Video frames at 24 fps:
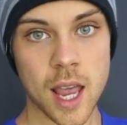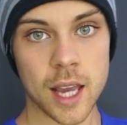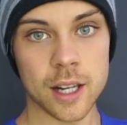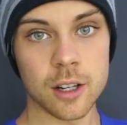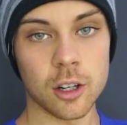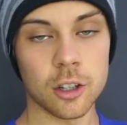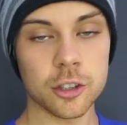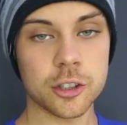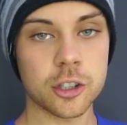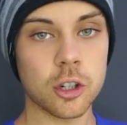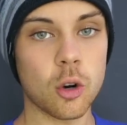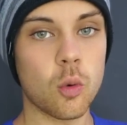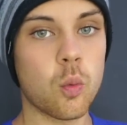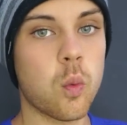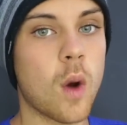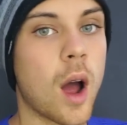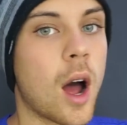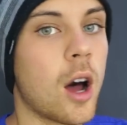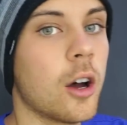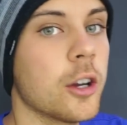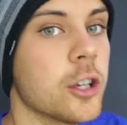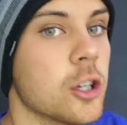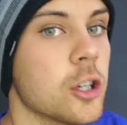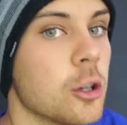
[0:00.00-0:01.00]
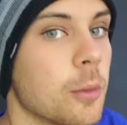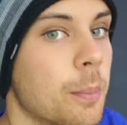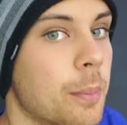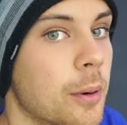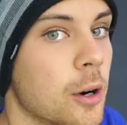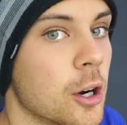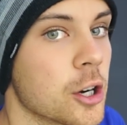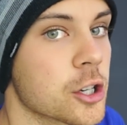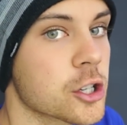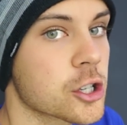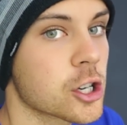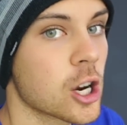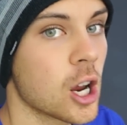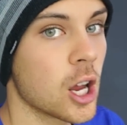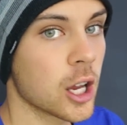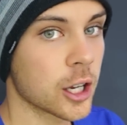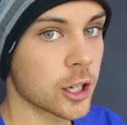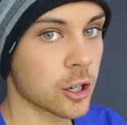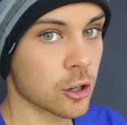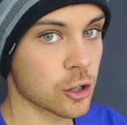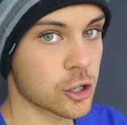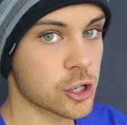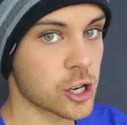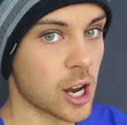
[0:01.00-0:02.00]
And also, while you push
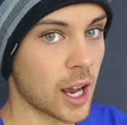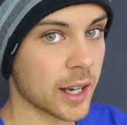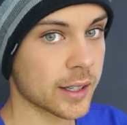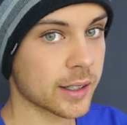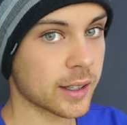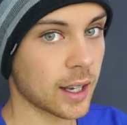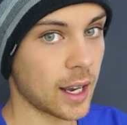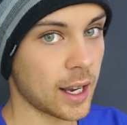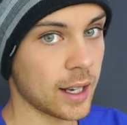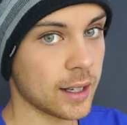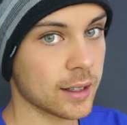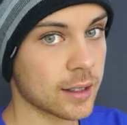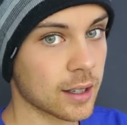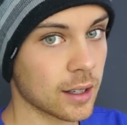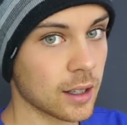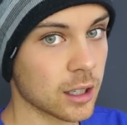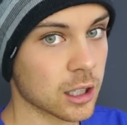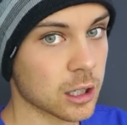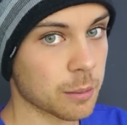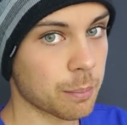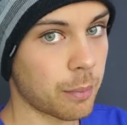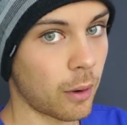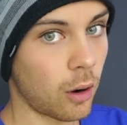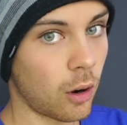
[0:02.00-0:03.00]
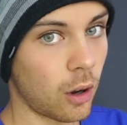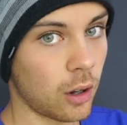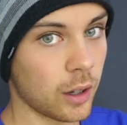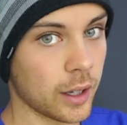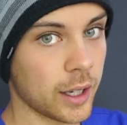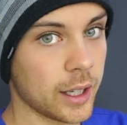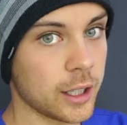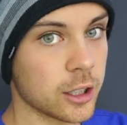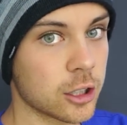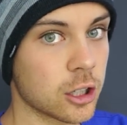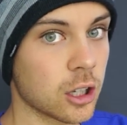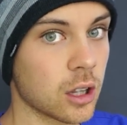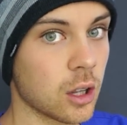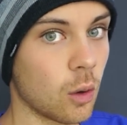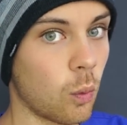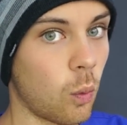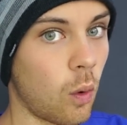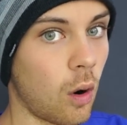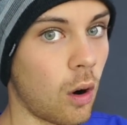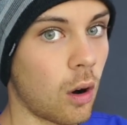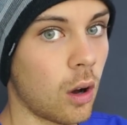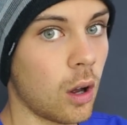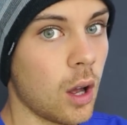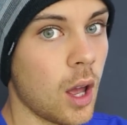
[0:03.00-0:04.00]
your chest into this ball, into the
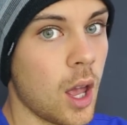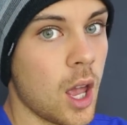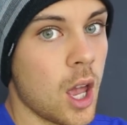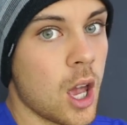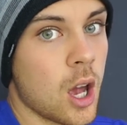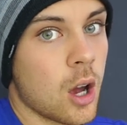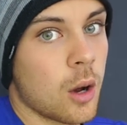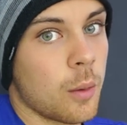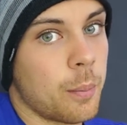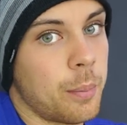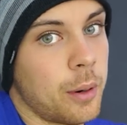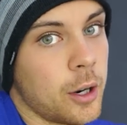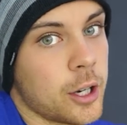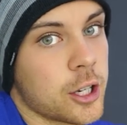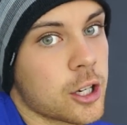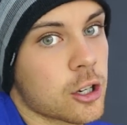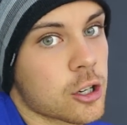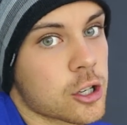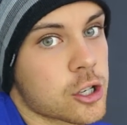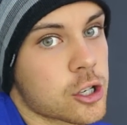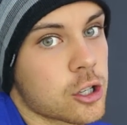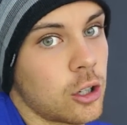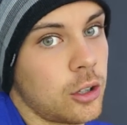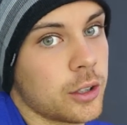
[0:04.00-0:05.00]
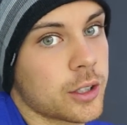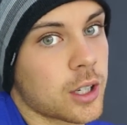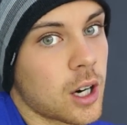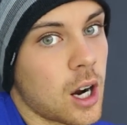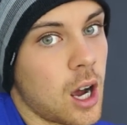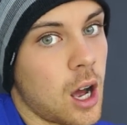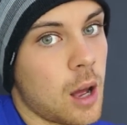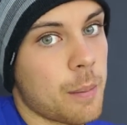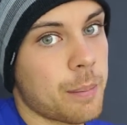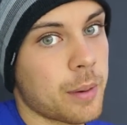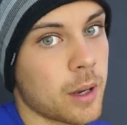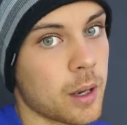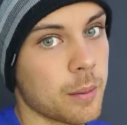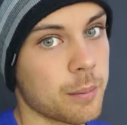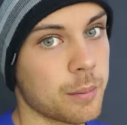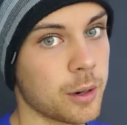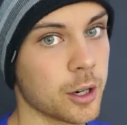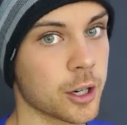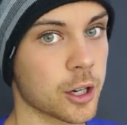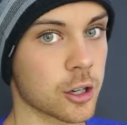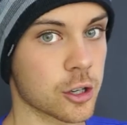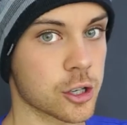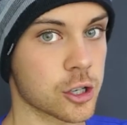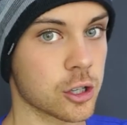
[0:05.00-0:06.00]
wall, put your shoulder up,
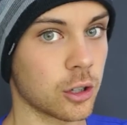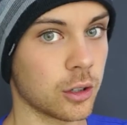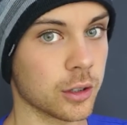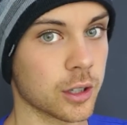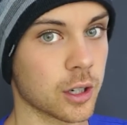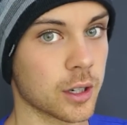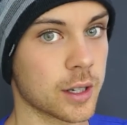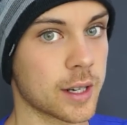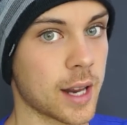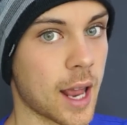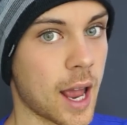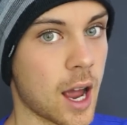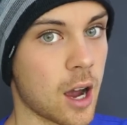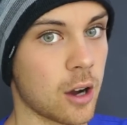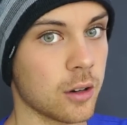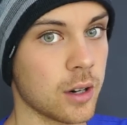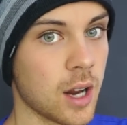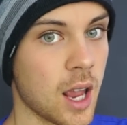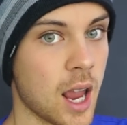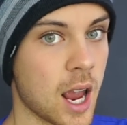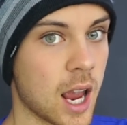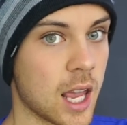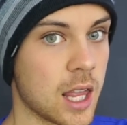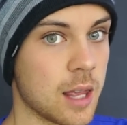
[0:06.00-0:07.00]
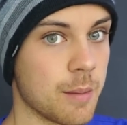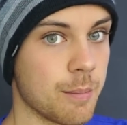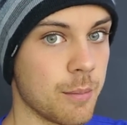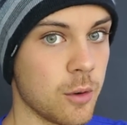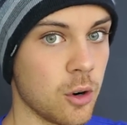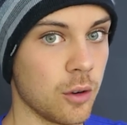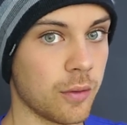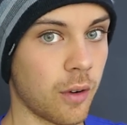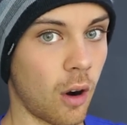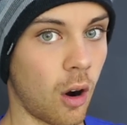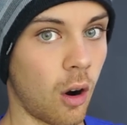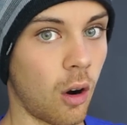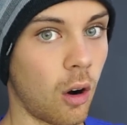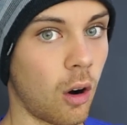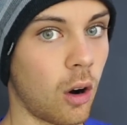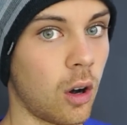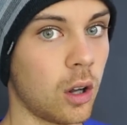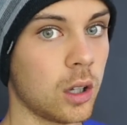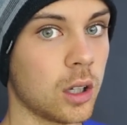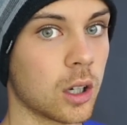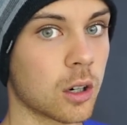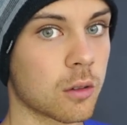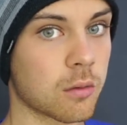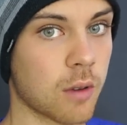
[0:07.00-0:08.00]
put your shoulder down, and then move
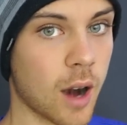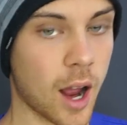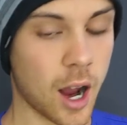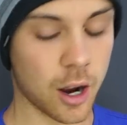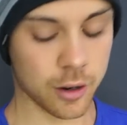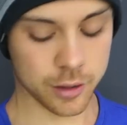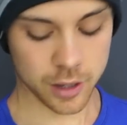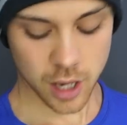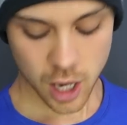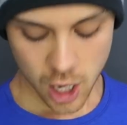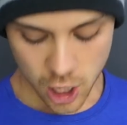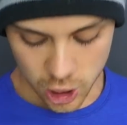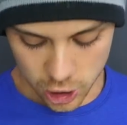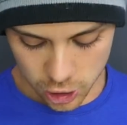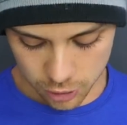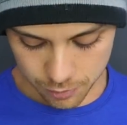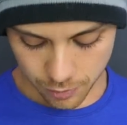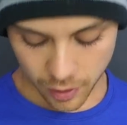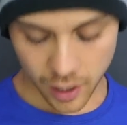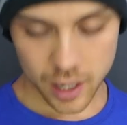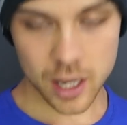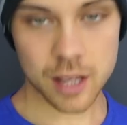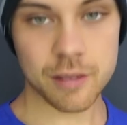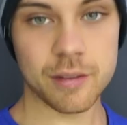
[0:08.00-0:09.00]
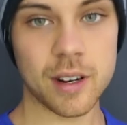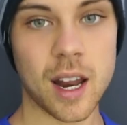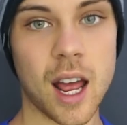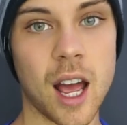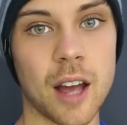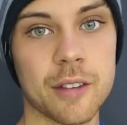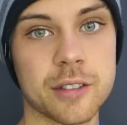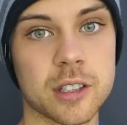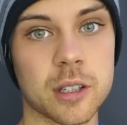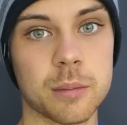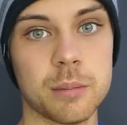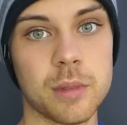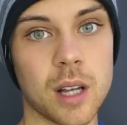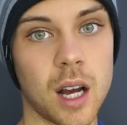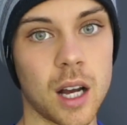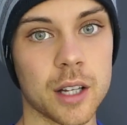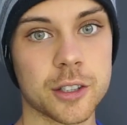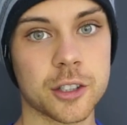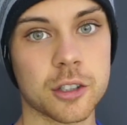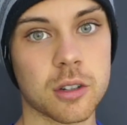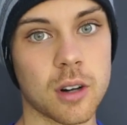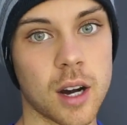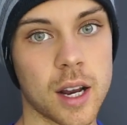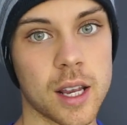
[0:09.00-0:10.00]
all around. You might even have some
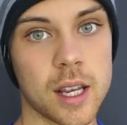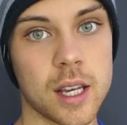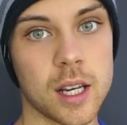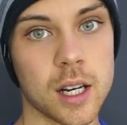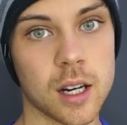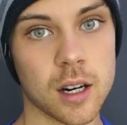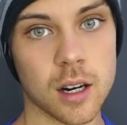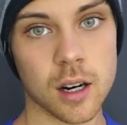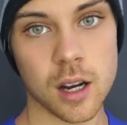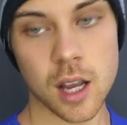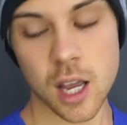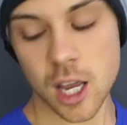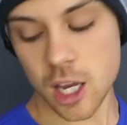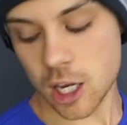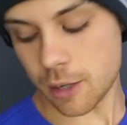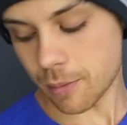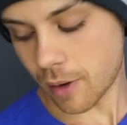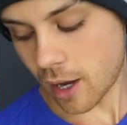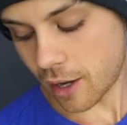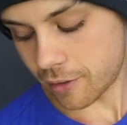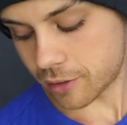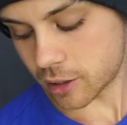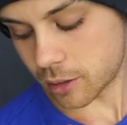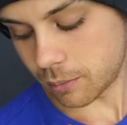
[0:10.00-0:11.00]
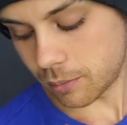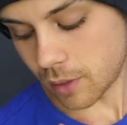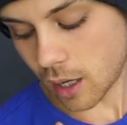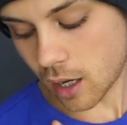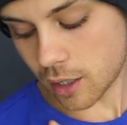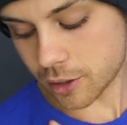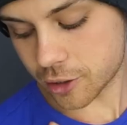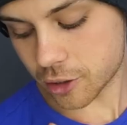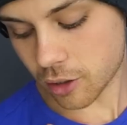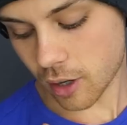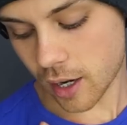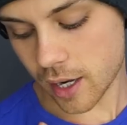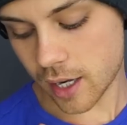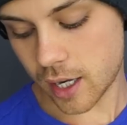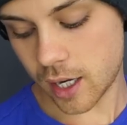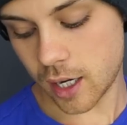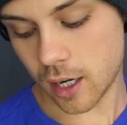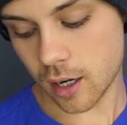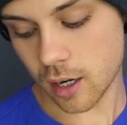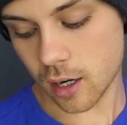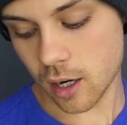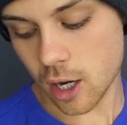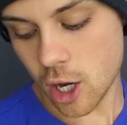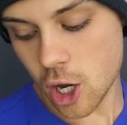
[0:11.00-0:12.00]
knots right here. You might have some knots right
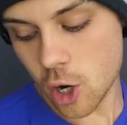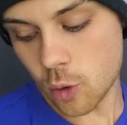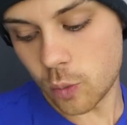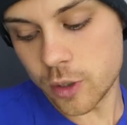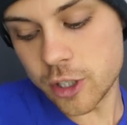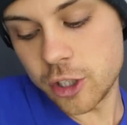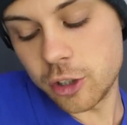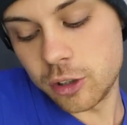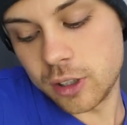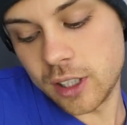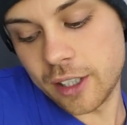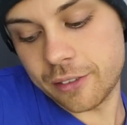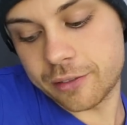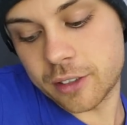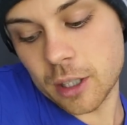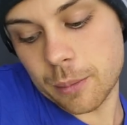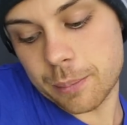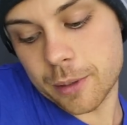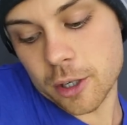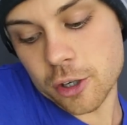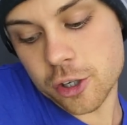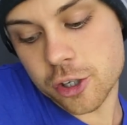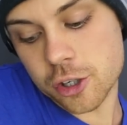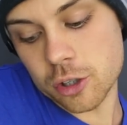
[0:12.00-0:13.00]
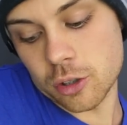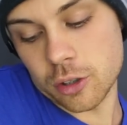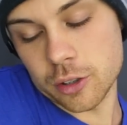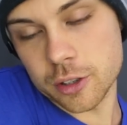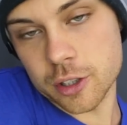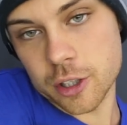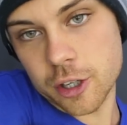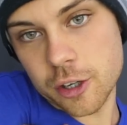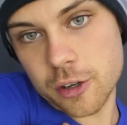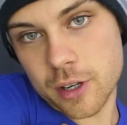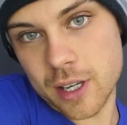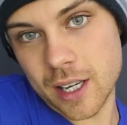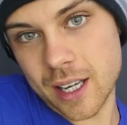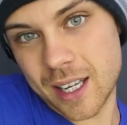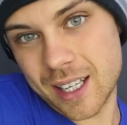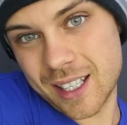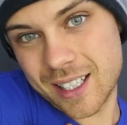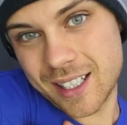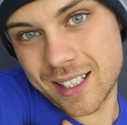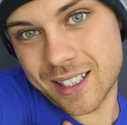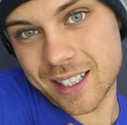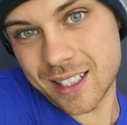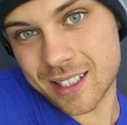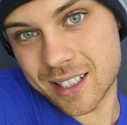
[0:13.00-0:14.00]
here. When you lift up your shoulder, you can get
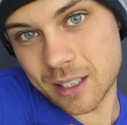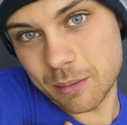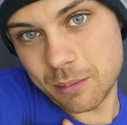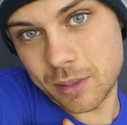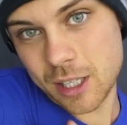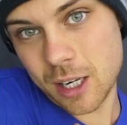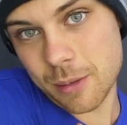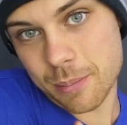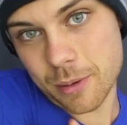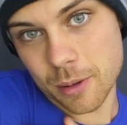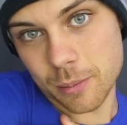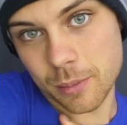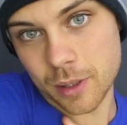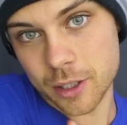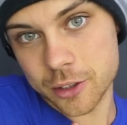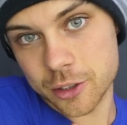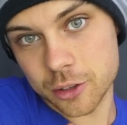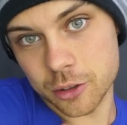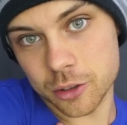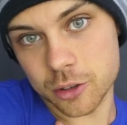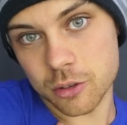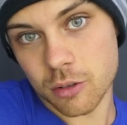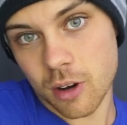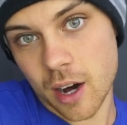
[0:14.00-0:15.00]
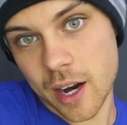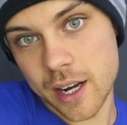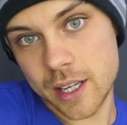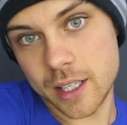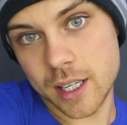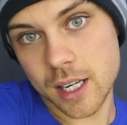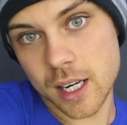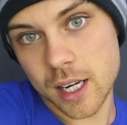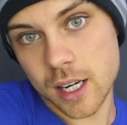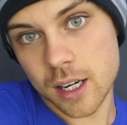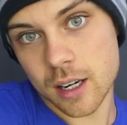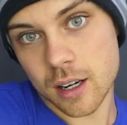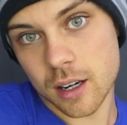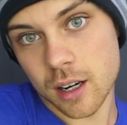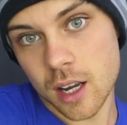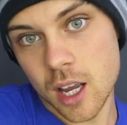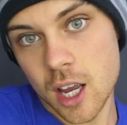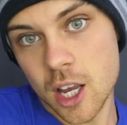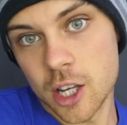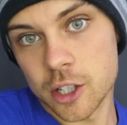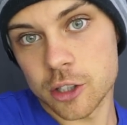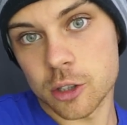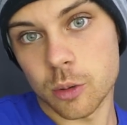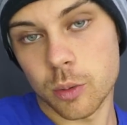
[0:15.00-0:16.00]
into some deeper muscles right in here.
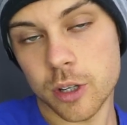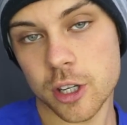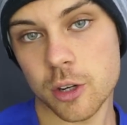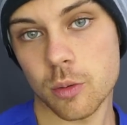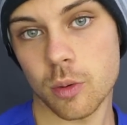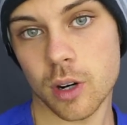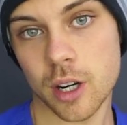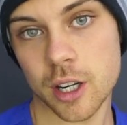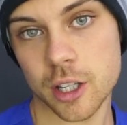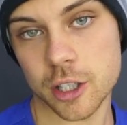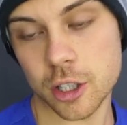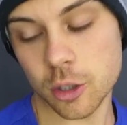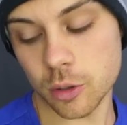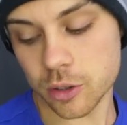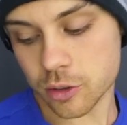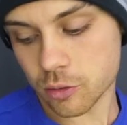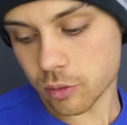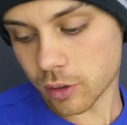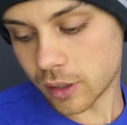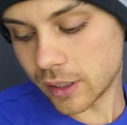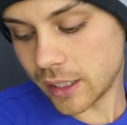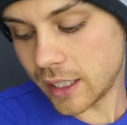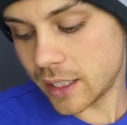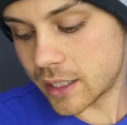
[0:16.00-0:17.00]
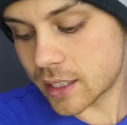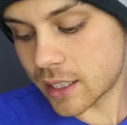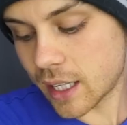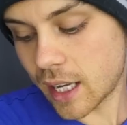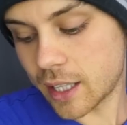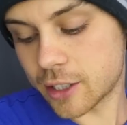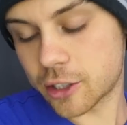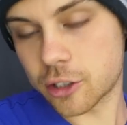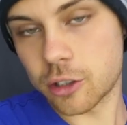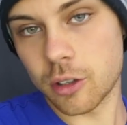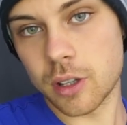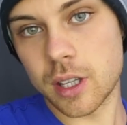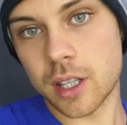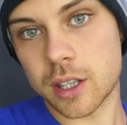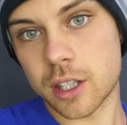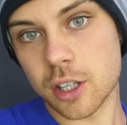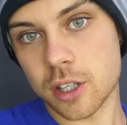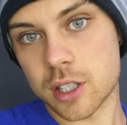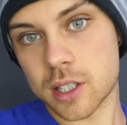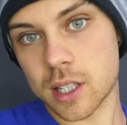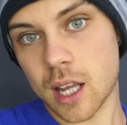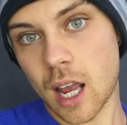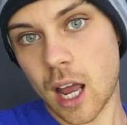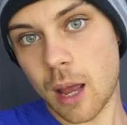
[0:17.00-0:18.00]
So what you want to do is release that so that
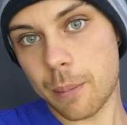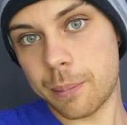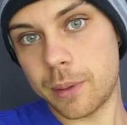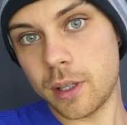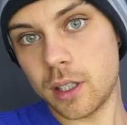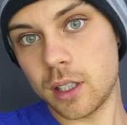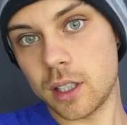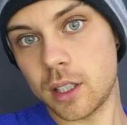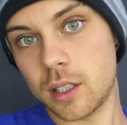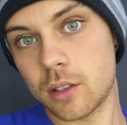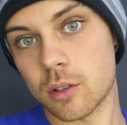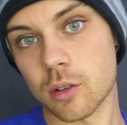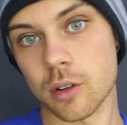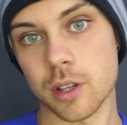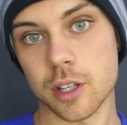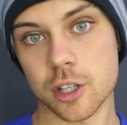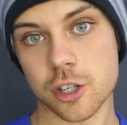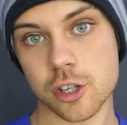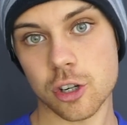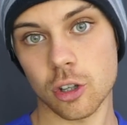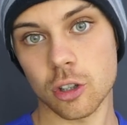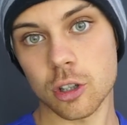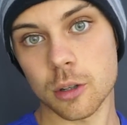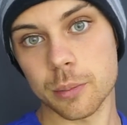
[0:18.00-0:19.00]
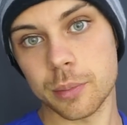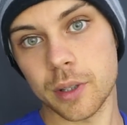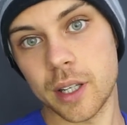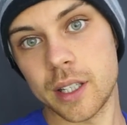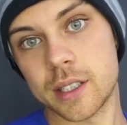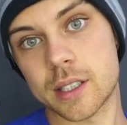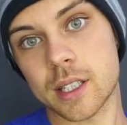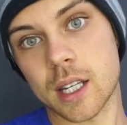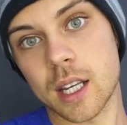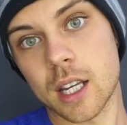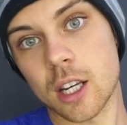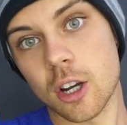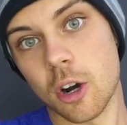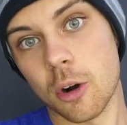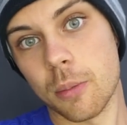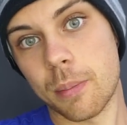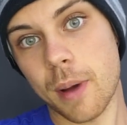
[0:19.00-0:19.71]
the scapula or the shoulder blades can go